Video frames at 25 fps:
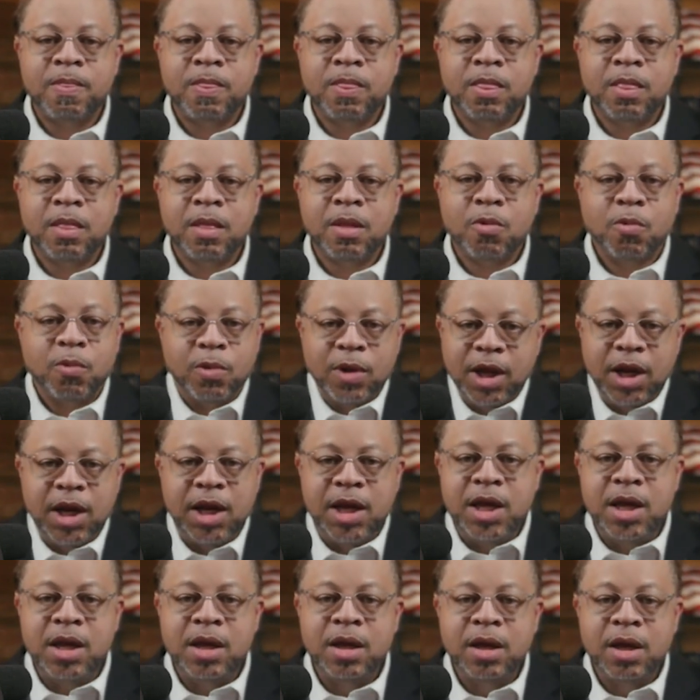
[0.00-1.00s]

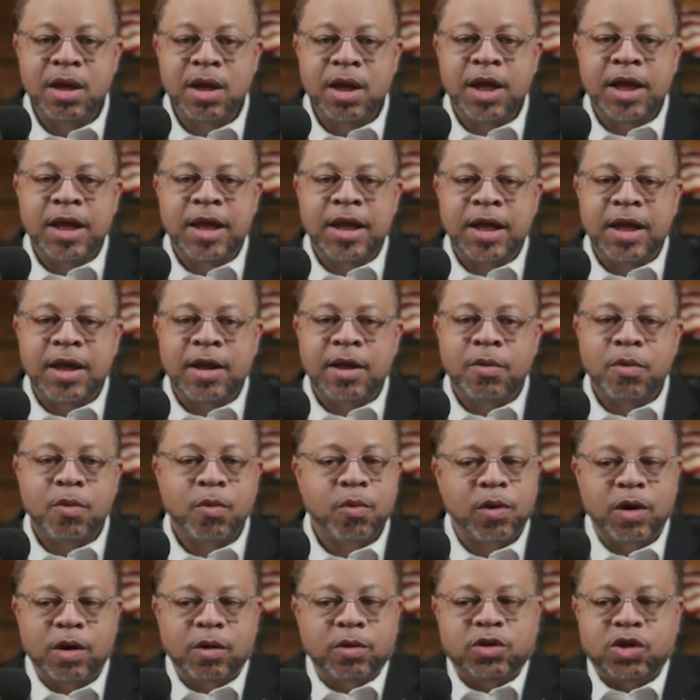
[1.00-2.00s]
Really?
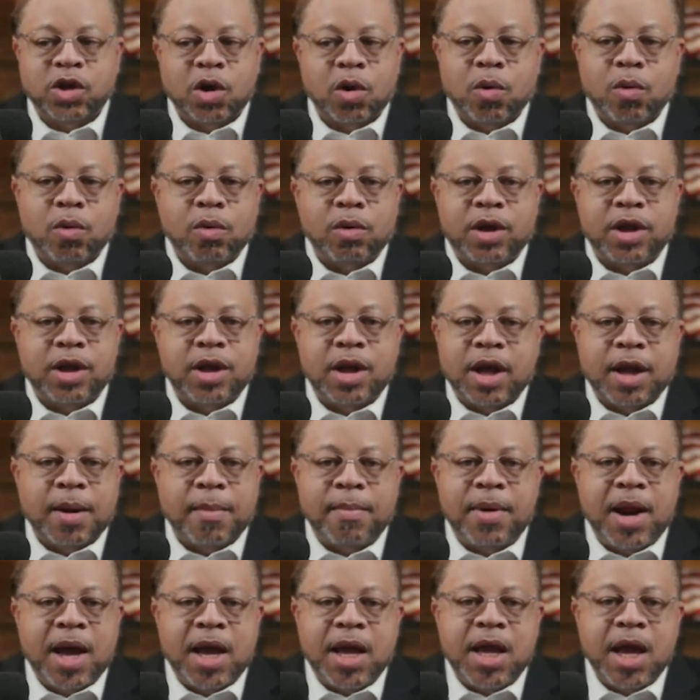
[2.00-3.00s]
Well, so I'm
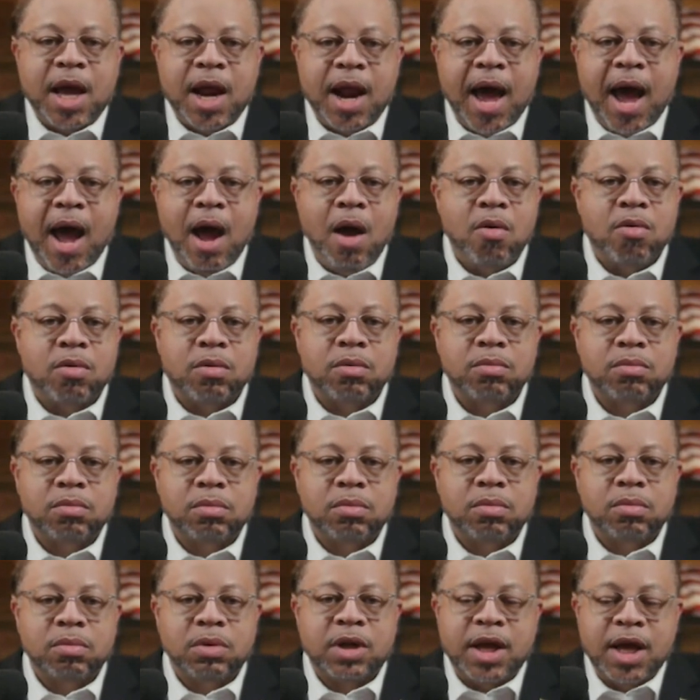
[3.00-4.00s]
like, get out.
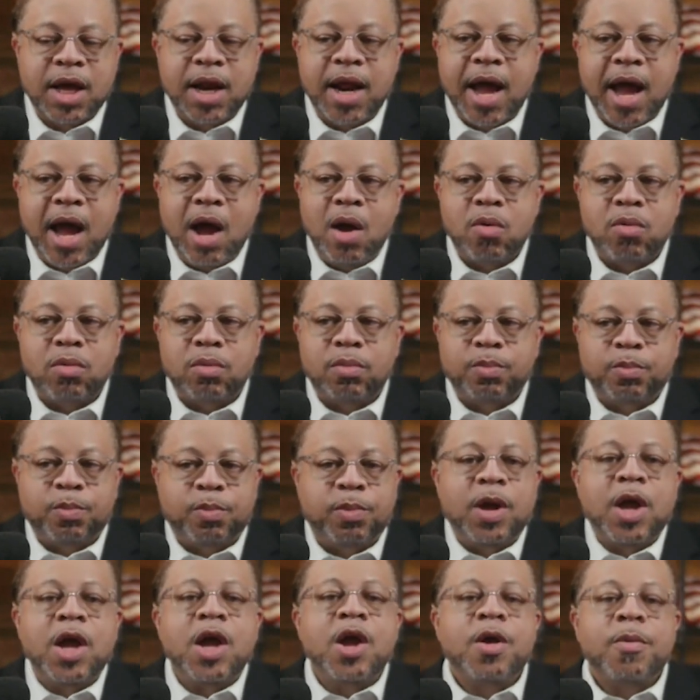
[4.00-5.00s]
Get out.
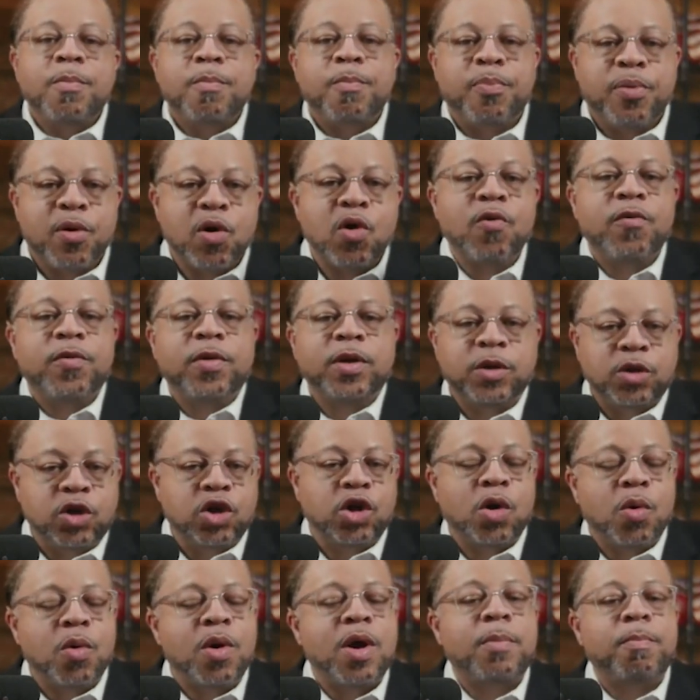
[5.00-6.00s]
I, Prove You
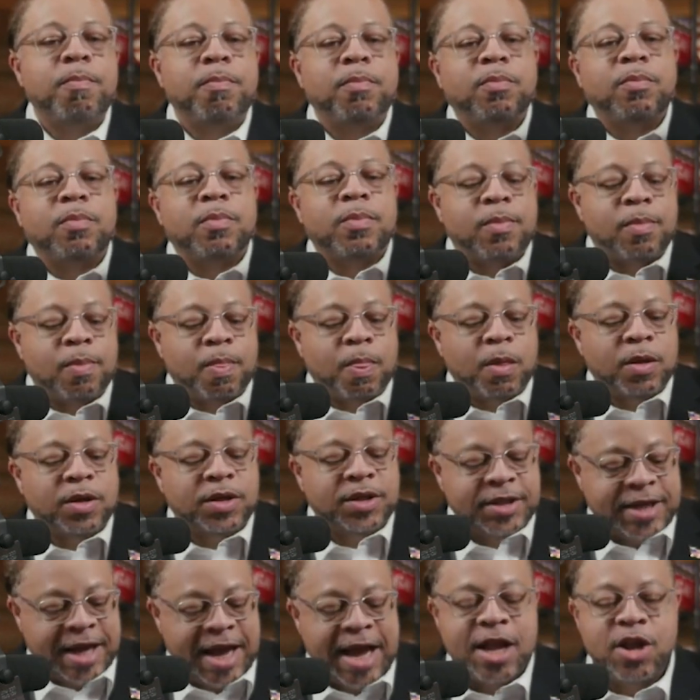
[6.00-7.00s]
know what?
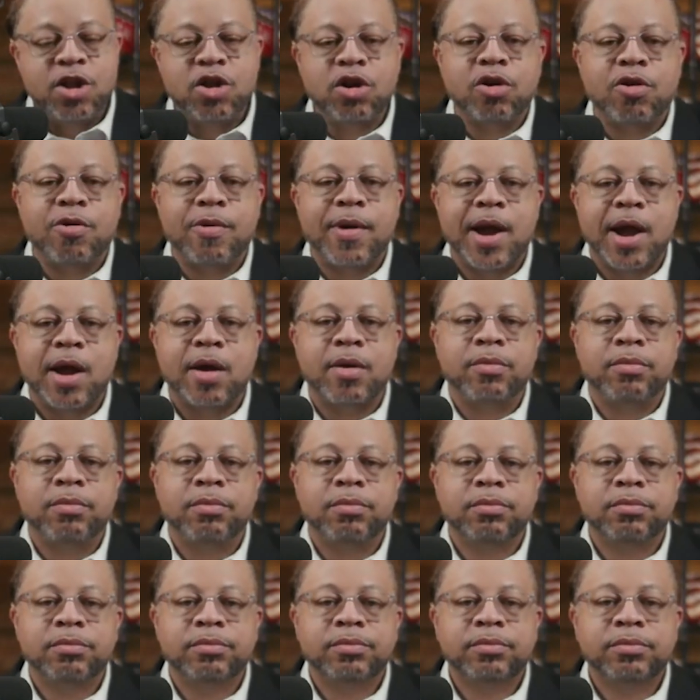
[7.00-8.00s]
Stand your ground
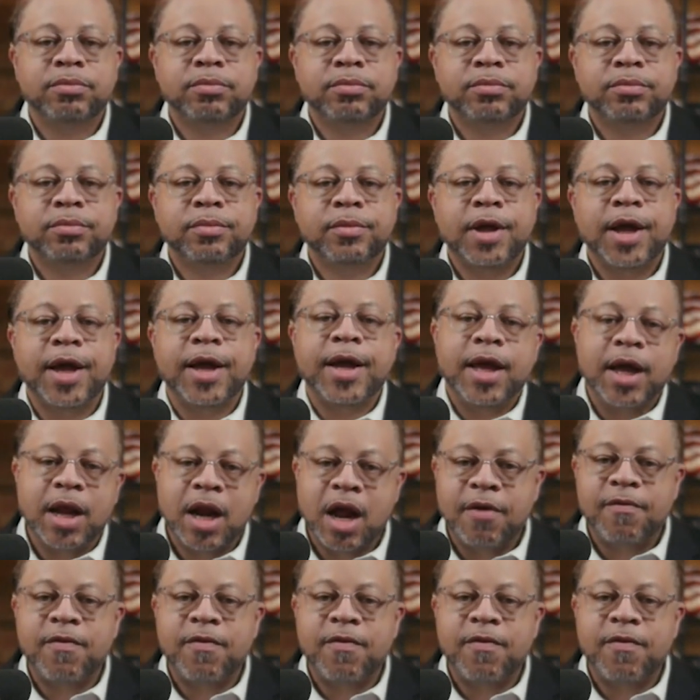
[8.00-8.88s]
and get off our